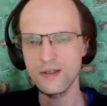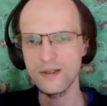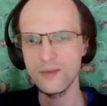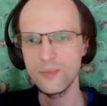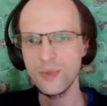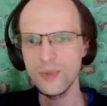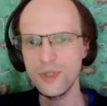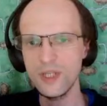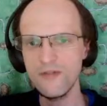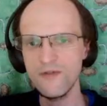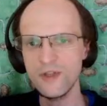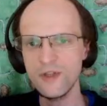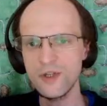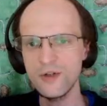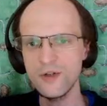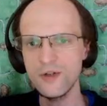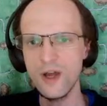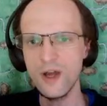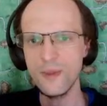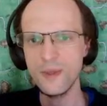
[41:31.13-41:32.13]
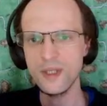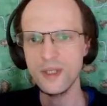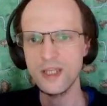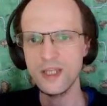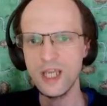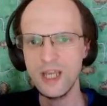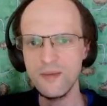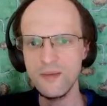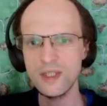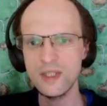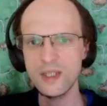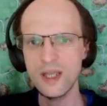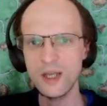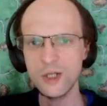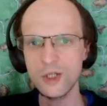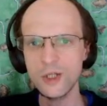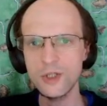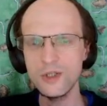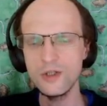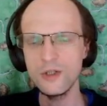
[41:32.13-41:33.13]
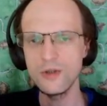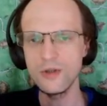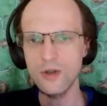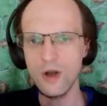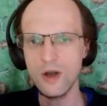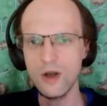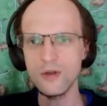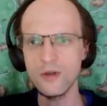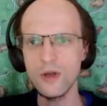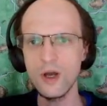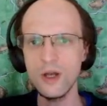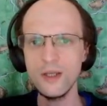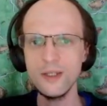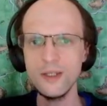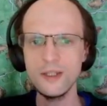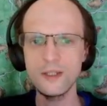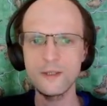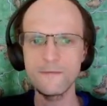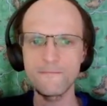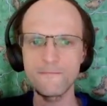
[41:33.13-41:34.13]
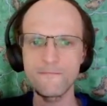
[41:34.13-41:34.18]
believe it or not, this game is actually not lost.